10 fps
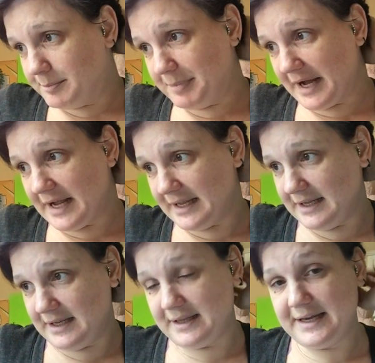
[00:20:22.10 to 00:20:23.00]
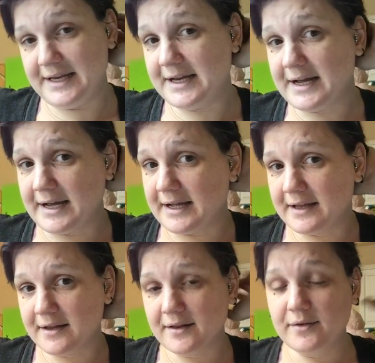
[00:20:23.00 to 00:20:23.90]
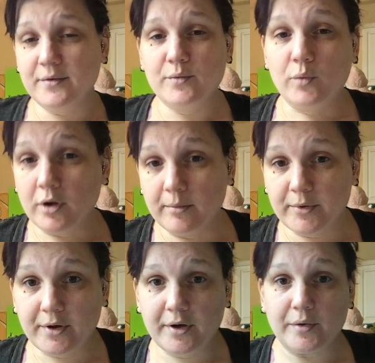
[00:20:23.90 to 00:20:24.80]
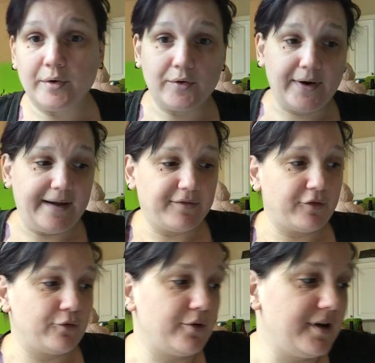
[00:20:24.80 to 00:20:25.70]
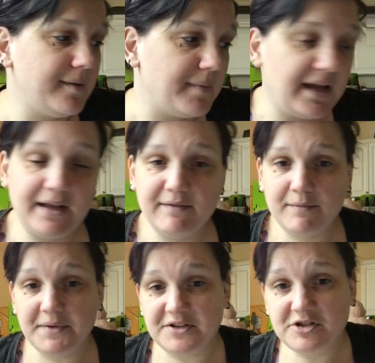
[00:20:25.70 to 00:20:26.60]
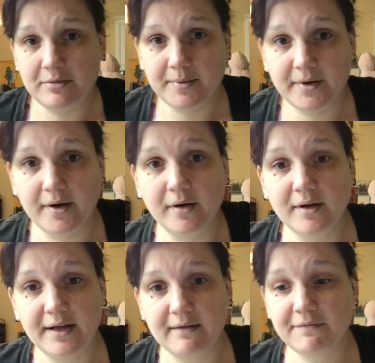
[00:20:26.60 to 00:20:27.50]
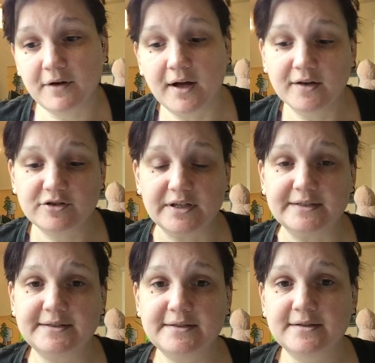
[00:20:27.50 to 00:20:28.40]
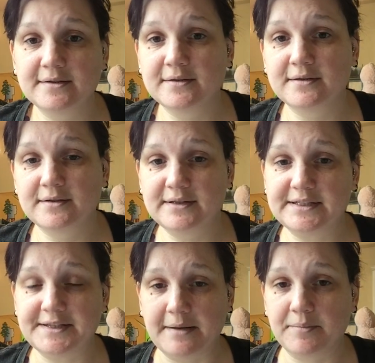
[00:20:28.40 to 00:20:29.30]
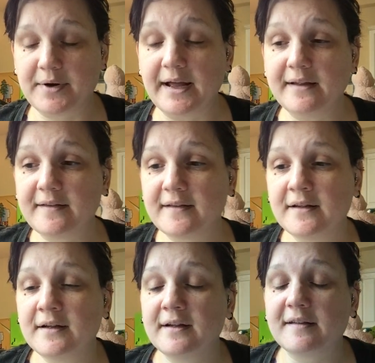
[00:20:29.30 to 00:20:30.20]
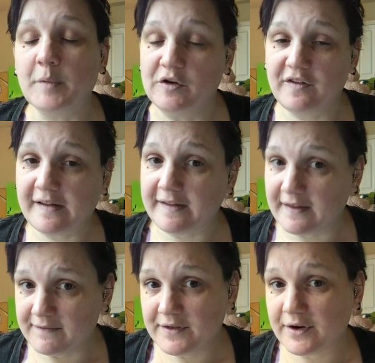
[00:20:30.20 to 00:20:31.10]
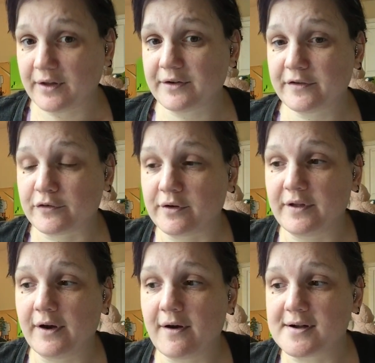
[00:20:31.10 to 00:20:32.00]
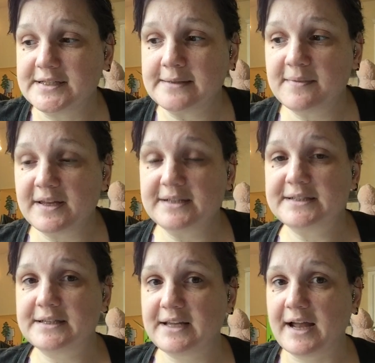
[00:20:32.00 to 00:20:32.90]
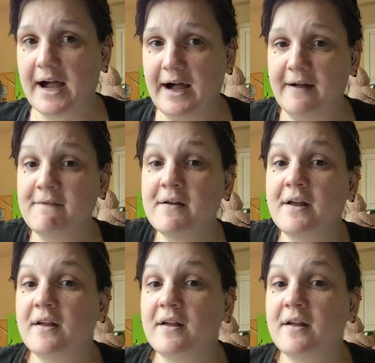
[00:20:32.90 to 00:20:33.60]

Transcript: buying it at Walmart or a craft store. It might even be cheaper, if not just the same price. As much as I love the dollar store, there are some things that they have